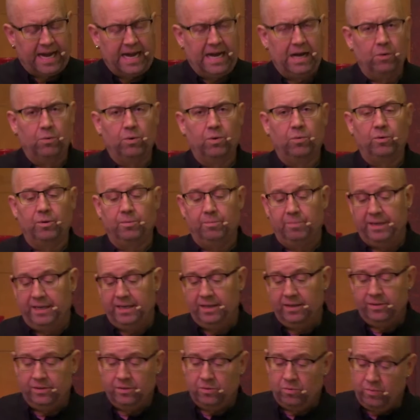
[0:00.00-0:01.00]
how it would
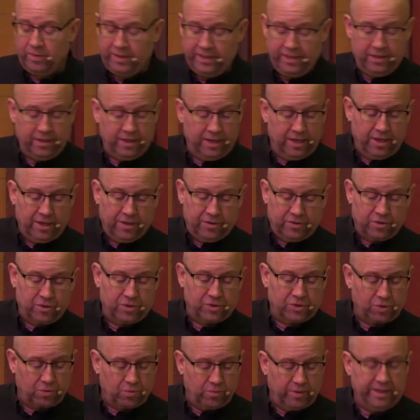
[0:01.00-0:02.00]
be, and
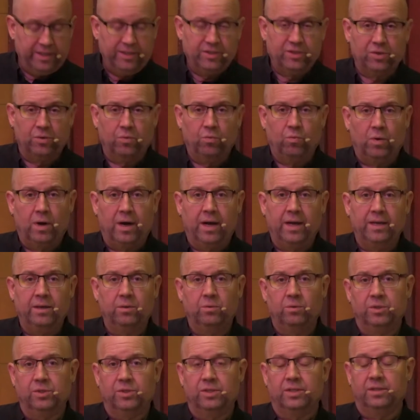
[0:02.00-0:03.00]
there's a reason why
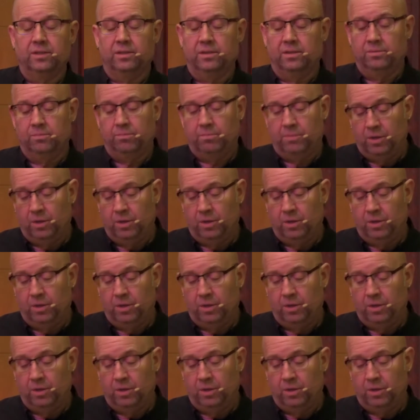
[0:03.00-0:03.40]
it was hidden.